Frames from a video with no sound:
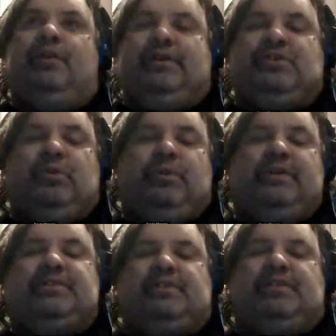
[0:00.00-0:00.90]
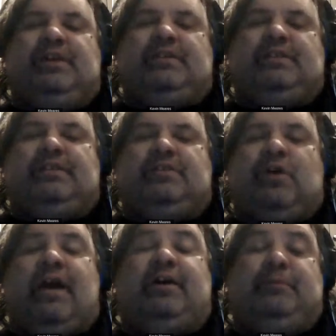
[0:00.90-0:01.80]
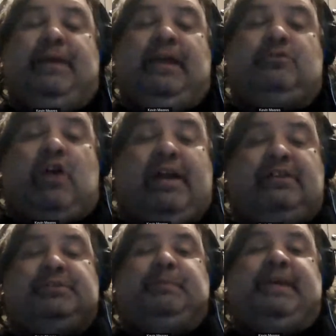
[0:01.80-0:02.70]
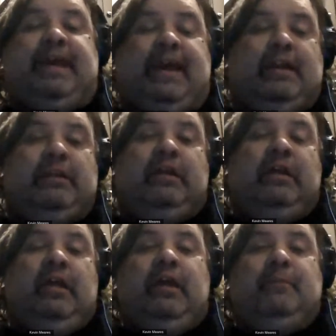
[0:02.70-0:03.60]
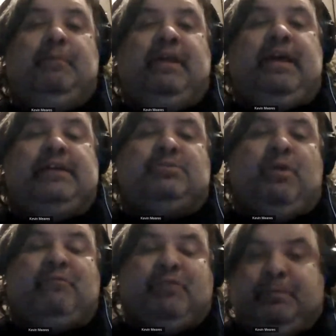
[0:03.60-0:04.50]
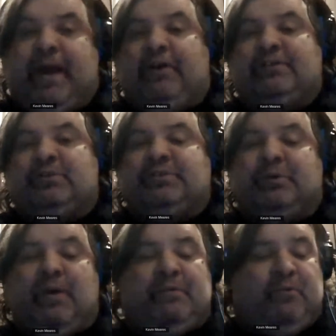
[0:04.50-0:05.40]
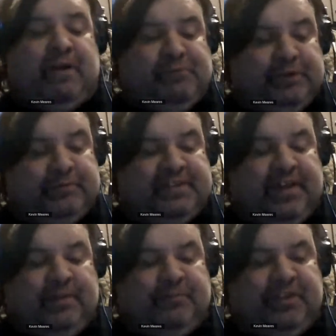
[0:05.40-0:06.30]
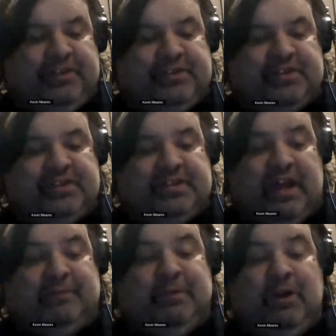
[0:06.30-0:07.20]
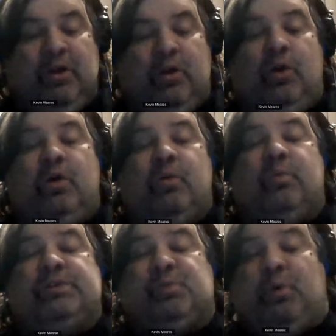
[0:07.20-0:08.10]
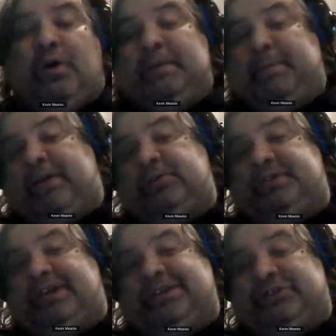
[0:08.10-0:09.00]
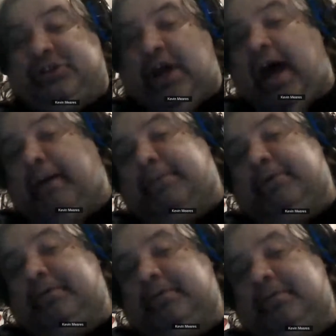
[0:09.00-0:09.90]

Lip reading: there is good reason to think that the trials began because Reverend Parris, who was a reverend of Salem Village at the time, was worried about losing his job.